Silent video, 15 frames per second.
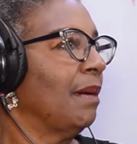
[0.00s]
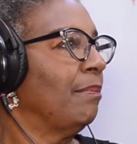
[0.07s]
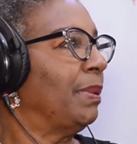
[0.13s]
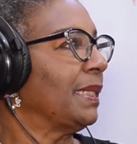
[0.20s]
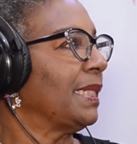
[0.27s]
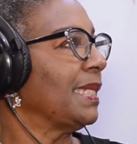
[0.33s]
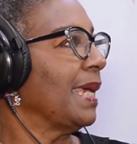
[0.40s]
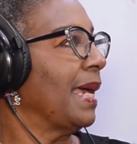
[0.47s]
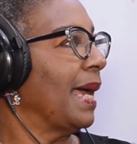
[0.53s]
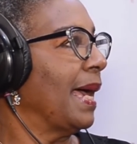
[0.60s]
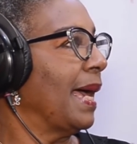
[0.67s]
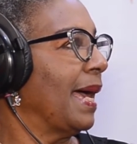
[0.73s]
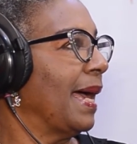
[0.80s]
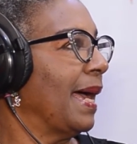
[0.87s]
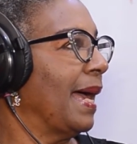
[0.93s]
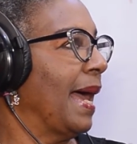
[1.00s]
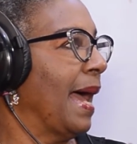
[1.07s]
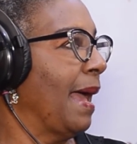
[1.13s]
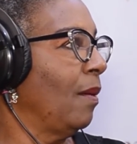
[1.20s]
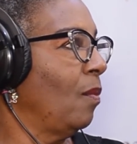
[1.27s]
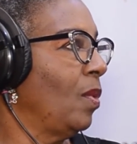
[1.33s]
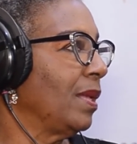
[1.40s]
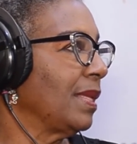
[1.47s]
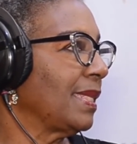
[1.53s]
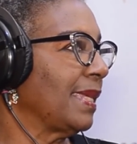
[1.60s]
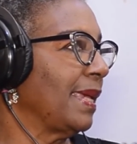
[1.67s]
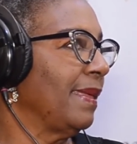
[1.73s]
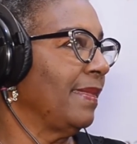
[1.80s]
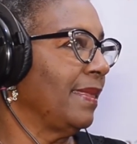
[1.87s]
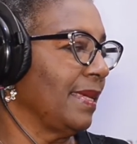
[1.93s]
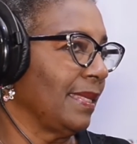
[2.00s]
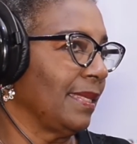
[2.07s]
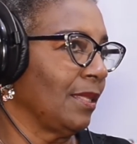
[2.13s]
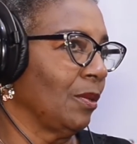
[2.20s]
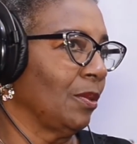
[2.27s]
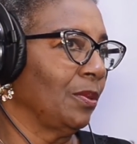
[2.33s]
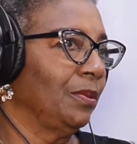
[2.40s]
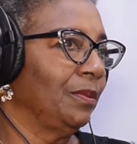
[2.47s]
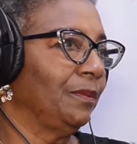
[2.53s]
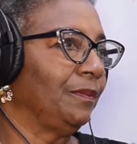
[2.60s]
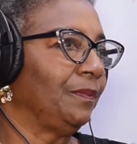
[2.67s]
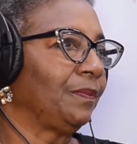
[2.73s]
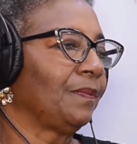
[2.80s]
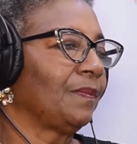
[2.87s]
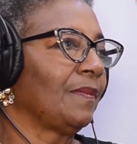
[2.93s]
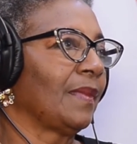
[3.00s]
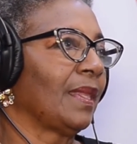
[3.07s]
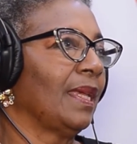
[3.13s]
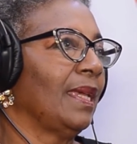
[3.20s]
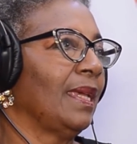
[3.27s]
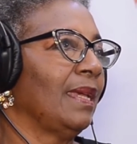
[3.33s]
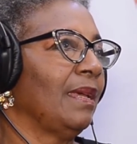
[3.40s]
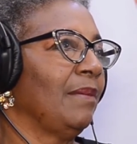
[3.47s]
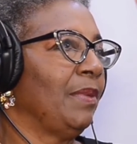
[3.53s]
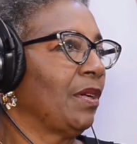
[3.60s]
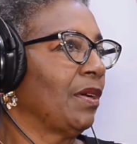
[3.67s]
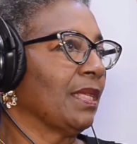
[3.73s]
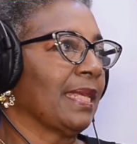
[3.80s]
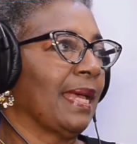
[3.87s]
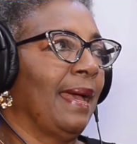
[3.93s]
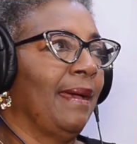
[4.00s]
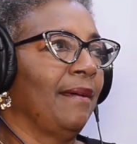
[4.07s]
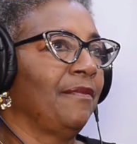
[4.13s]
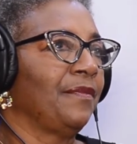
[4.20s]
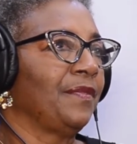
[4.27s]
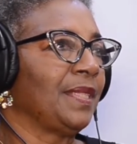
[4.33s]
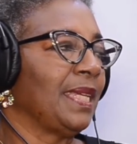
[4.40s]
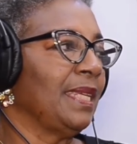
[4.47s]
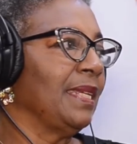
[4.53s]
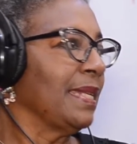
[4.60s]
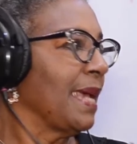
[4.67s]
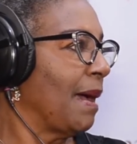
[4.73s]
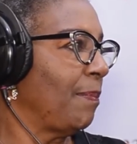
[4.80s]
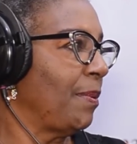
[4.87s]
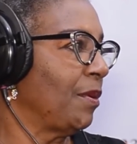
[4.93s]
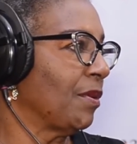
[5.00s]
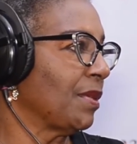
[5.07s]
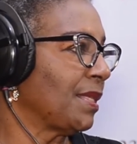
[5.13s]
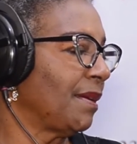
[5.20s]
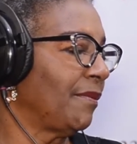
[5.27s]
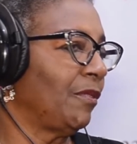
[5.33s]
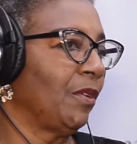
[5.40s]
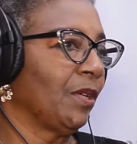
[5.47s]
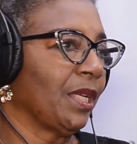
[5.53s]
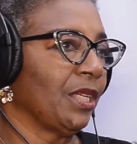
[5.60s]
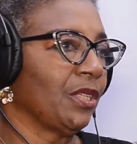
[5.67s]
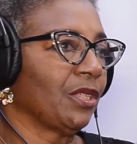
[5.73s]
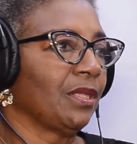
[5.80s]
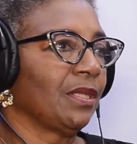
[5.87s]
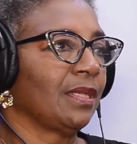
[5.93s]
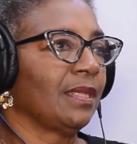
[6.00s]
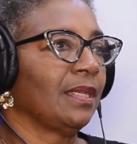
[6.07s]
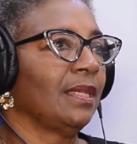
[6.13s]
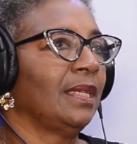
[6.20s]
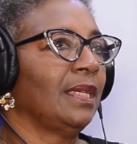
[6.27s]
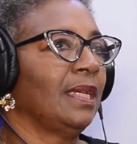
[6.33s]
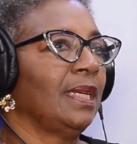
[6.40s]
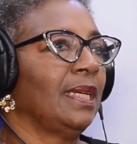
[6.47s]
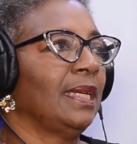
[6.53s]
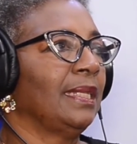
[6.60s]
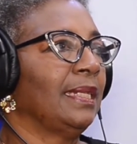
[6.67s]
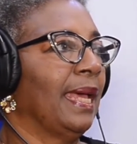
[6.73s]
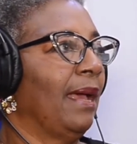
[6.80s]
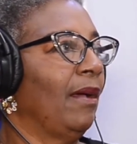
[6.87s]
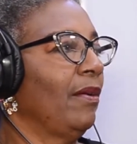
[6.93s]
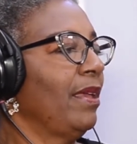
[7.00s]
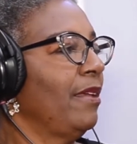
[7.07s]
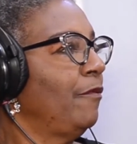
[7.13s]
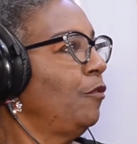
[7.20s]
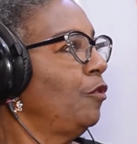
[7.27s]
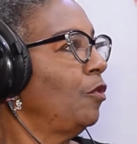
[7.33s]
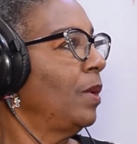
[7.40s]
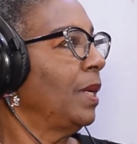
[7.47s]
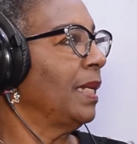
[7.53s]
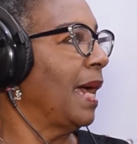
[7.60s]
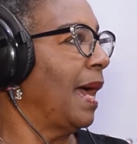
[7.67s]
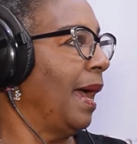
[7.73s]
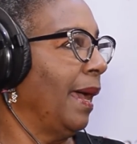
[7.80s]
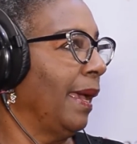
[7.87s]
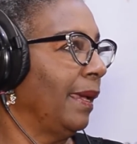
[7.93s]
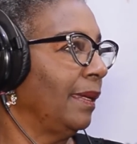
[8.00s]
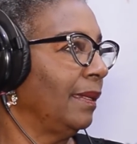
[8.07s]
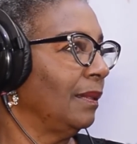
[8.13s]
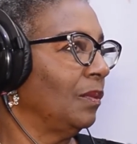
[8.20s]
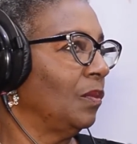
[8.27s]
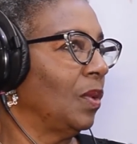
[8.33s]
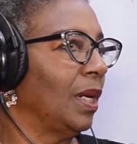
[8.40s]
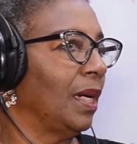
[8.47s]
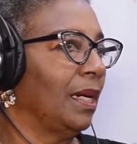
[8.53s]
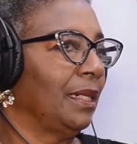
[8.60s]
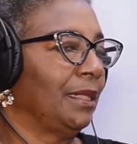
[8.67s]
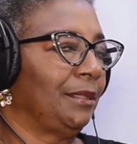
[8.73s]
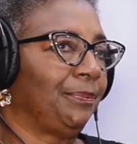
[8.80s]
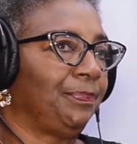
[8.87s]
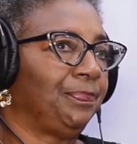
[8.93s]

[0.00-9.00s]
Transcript: But I will say this, though, because I've seen it happen on several occasions. Now, if you and I were